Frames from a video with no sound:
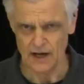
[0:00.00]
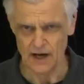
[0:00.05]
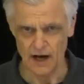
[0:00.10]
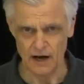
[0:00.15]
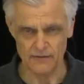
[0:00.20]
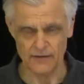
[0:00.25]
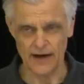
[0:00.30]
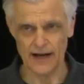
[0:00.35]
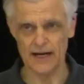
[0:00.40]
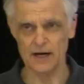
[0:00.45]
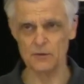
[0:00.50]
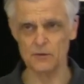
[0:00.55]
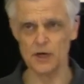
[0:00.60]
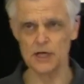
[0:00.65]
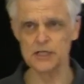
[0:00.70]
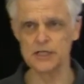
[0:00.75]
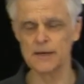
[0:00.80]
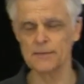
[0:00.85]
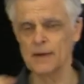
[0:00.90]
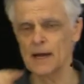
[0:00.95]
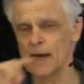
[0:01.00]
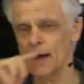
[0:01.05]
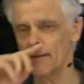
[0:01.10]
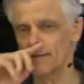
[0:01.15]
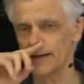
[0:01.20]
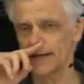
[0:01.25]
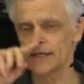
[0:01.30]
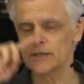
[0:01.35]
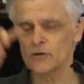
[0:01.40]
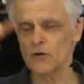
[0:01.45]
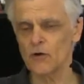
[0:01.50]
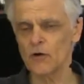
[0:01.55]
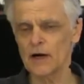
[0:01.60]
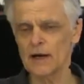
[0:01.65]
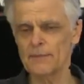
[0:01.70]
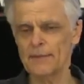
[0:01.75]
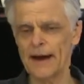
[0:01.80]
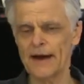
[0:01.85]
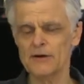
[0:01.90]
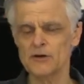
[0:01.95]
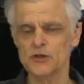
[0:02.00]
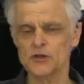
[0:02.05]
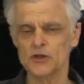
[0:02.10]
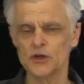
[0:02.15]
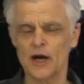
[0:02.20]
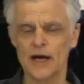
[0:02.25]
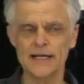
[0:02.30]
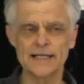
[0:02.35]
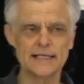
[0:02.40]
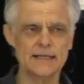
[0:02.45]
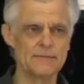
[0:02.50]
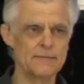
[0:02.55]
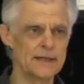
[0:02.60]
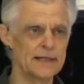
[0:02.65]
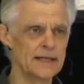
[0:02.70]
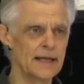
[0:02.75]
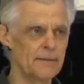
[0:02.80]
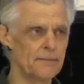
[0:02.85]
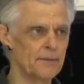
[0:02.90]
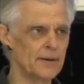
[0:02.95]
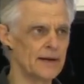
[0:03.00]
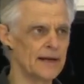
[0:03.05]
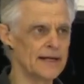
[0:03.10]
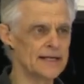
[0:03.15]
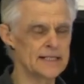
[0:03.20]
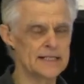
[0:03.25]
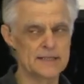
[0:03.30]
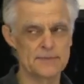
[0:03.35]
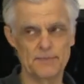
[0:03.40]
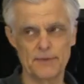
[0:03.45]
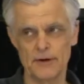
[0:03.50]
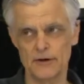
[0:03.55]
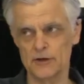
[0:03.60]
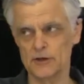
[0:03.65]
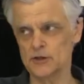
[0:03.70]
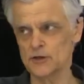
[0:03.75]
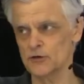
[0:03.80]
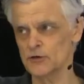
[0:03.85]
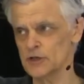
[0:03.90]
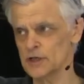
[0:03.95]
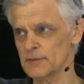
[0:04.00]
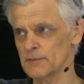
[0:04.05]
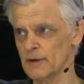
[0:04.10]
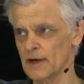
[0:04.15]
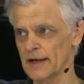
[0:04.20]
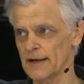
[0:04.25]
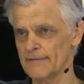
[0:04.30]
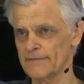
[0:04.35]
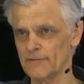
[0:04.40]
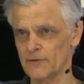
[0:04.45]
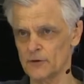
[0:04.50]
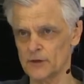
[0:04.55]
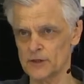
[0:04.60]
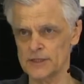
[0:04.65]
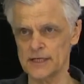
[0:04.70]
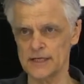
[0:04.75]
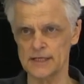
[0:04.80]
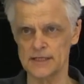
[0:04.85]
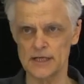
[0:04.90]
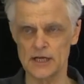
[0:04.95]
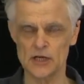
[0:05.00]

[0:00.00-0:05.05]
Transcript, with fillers: of idol worship, but it's all about trying to manipulate spiritual demonic forces